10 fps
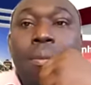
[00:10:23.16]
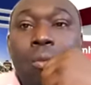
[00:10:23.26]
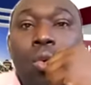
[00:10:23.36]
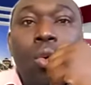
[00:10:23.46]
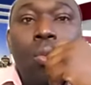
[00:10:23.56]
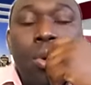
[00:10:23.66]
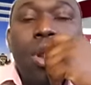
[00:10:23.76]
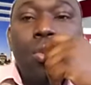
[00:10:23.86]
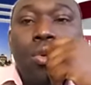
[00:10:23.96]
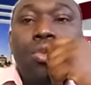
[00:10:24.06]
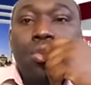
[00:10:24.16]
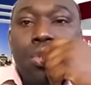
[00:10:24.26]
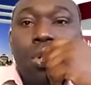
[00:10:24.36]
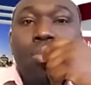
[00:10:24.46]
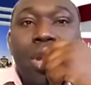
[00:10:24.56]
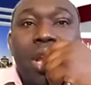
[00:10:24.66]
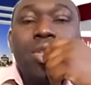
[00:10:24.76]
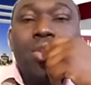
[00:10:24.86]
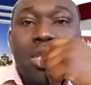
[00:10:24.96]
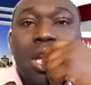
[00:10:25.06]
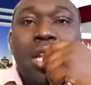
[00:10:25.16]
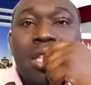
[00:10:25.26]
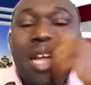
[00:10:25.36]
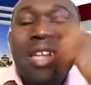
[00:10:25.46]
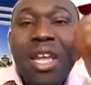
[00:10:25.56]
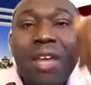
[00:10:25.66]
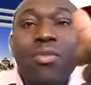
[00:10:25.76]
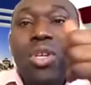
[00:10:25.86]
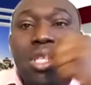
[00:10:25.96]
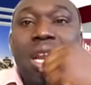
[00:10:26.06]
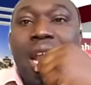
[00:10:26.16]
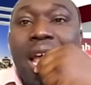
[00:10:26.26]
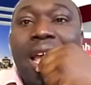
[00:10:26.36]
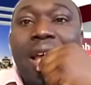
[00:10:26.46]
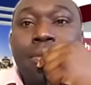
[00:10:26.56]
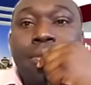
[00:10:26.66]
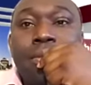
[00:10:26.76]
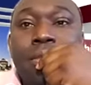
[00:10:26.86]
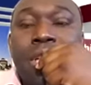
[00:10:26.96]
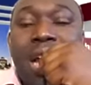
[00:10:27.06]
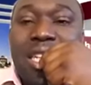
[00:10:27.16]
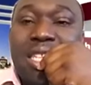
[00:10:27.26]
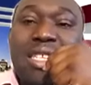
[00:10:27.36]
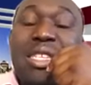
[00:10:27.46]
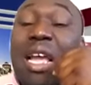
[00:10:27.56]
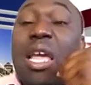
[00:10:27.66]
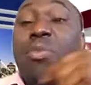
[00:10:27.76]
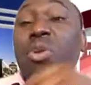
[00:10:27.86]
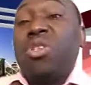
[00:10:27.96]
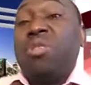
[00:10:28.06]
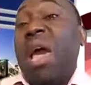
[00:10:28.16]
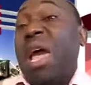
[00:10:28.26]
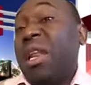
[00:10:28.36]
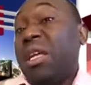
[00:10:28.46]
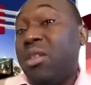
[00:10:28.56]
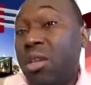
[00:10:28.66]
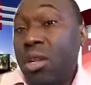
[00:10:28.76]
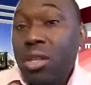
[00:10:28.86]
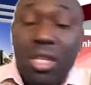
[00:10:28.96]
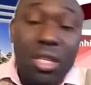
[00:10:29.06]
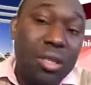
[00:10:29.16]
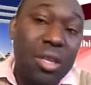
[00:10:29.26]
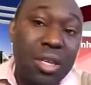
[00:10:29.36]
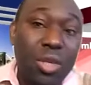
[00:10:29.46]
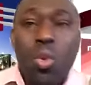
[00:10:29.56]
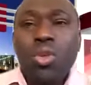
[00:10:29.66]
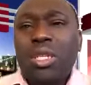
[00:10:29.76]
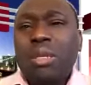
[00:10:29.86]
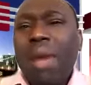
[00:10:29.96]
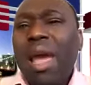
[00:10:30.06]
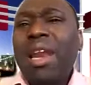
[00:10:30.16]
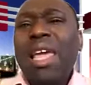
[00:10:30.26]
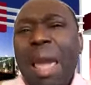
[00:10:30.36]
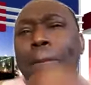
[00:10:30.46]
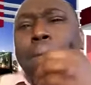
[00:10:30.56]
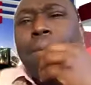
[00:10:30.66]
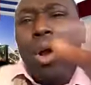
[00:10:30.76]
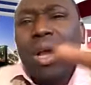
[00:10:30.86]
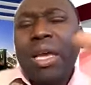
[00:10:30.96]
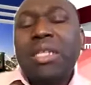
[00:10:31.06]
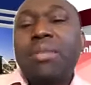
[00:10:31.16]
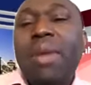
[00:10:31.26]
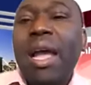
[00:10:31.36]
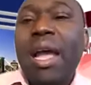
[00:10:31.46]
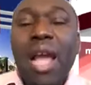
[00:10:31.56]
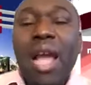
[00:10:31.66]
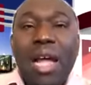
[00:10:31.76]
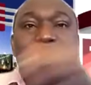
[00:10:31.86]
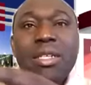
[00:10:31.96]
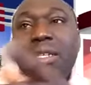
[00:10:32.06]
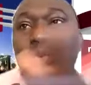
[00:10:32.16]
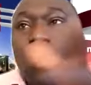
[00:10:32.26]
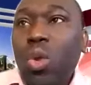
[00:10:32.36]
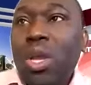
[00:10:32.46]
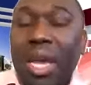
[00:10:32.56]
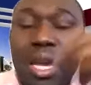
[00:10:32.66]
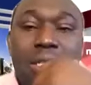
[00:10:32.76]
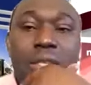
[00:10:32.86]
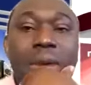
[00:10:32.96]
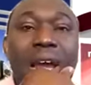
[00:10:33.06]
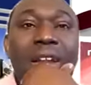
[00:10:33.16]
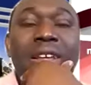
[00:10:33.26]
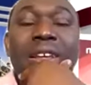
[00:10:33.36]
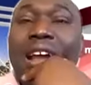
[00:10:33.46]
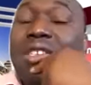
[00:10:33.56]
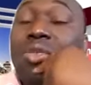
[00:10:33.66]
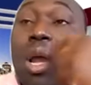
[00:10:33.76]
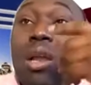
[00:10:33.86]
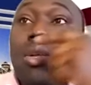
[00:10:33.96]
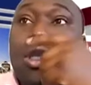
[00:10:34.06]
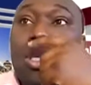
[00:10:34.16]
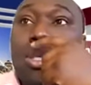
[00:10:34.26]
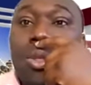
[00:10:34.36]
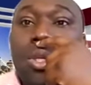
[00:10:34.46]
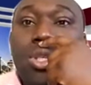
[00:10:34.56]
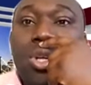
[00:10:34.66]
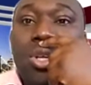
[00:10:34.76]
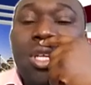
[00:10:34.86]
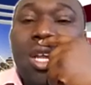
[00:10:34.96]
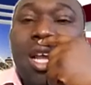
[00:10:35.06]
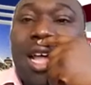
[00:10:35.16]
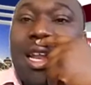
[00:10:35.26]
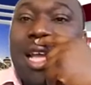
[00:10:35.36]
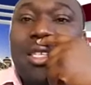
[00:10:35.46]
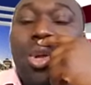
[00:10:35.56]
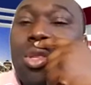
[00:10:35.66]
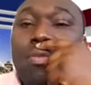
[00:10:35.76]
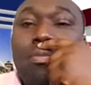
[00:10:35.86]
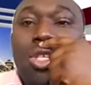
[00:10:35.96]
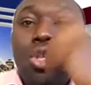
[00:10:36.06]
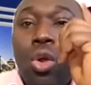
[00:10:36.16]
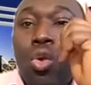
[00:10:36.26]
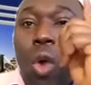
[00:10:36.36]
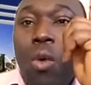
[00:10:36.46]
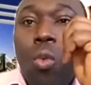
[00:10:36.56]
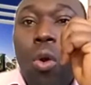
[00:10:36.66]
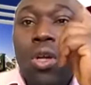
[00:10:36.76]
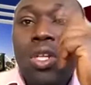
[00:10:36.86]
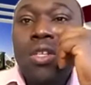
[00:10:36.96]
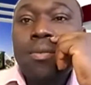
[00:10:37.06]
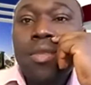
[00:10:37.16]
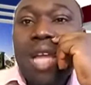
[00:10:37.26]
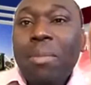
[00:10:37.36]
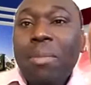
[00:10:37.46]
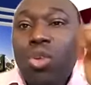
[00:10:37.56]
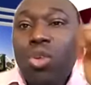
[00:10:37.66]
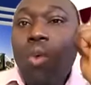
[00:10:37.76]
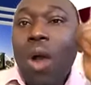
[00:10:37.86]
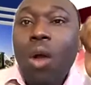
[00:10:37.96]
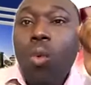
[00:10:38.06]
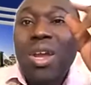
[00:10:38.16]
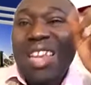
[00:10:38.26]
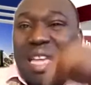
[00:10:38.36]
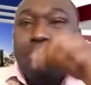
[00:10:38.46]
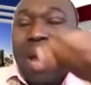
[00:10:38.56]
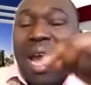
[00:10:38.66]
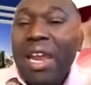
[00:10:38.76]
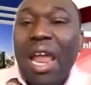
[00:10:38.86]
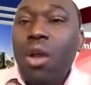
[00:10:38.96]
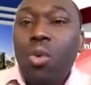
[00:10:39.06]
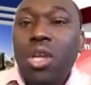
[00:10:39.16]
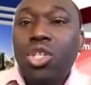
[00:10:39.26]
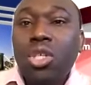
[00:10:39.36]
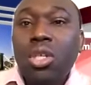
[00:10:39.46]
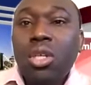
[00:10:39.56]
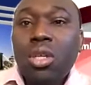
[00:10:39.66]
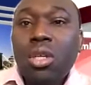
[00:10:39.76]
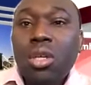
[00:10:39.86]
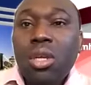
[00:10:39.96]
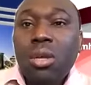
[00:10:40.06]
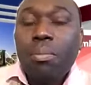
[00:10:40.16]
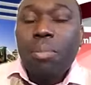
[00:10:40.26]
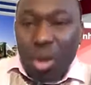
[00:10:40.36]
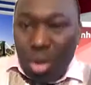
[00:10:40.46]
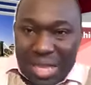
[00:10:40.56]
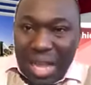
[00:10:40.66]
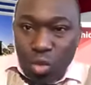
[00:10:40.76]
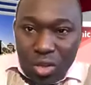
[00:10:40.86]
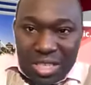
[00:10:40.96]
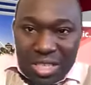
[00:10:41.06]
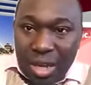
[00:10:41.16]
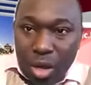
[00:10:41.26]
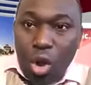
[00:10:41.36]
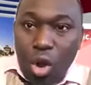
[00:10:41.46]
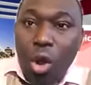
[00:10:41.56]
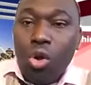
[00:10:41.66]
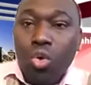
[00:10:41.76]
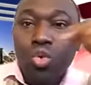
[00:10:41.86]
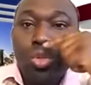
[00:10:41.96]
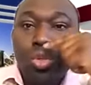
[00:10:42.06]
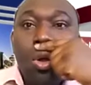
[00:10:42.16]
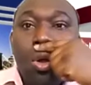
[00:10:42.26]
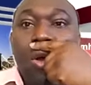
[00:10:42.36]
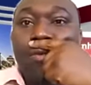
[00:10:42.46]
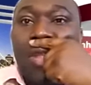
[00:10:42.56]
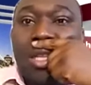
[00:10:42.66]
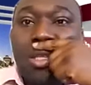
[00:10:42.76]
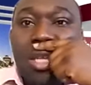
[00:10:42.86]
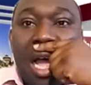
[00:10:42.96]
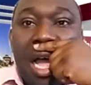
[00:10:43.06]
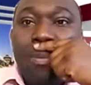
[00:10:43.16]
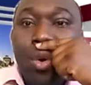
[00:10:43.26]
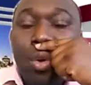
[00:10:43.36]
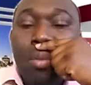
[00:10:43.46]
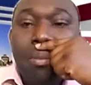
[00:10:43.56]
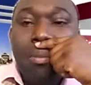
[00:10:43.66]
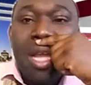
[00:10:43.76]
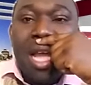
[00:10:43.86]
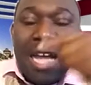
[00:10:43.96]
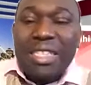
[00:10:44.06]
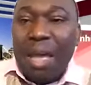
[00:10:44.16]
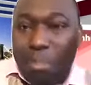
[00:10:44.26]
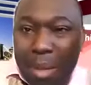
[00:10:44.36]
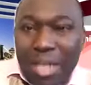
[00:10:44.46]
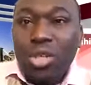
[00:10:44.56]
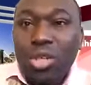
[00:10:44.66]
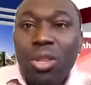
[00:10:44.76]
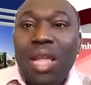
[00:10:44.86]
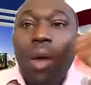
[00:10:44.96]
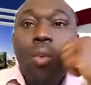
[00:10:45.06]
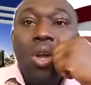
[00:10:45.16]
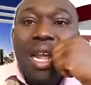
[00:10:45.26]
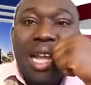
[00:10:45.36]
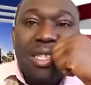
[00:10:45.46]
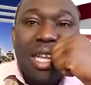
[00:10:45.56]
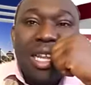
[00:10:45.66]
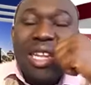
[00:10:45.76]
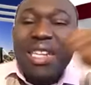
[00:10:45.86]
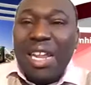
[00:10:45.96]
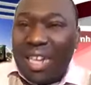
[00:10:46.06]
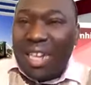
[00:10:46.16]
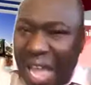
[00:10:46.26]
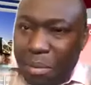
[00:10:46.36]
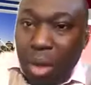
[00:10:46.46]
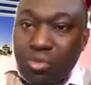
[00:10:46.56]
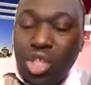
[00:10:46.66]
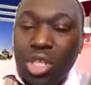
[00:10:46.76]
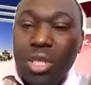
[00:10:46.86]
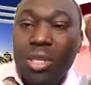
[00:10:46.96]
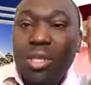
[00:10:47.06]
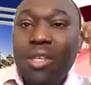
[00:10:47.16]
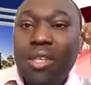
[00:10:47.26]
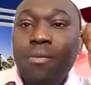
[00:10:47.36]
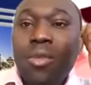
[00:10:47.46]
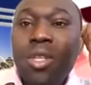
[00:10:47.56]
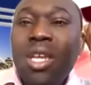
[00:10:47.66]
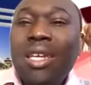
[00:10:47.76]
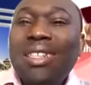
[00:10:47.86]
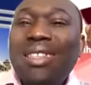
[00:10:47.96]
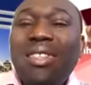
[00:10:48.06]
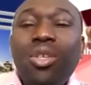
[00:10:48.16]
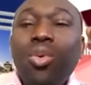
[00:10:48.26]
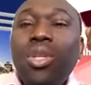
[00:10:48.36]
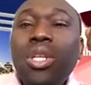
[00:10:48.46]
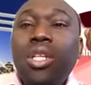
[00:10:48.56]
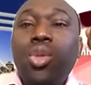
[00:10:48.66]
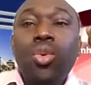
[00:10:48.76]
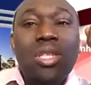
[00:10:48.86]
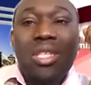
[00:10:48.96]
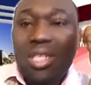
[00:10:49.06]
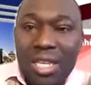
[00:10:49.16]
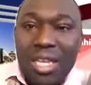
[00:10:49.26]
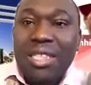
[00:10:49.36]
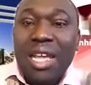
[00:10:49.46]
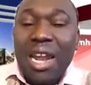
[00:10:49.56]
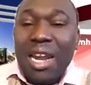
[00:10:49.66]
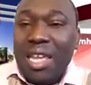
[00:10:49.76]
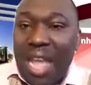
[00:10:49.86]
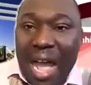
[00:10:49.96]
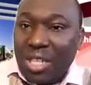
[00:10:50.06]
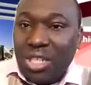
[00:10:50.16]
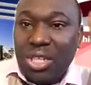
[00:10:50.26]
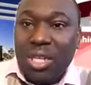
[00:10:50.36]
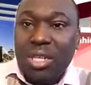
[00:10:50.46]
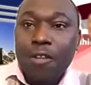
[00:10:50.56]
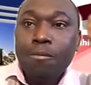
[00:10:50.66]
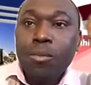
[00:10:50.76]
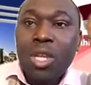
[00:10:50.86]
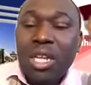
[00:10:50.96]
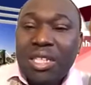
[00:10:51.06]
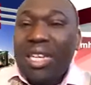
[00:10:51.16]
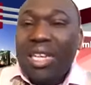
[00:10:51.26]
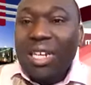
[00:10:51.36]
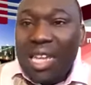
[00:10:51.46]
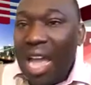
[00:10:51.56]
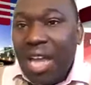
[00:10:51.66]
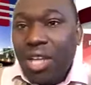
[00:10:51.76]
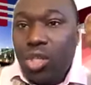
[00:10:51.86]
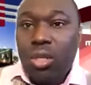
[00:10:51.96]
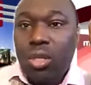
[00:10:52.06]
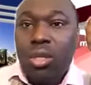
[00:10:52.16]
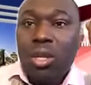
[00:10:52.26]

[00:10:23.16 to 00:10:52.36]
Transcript: we'll pray. We'll do some prayers with her. That devil is a liar. And the sister kept on smiling. She was smiling a mocking smile and this wicked smile. And so I got into the church, and I just mentioned one word. I mentioned one word in my language, because that was the core root of that her problem. As I mentioned that word, and I said, in the name of Jesus, you need to see the reaction. The reaction,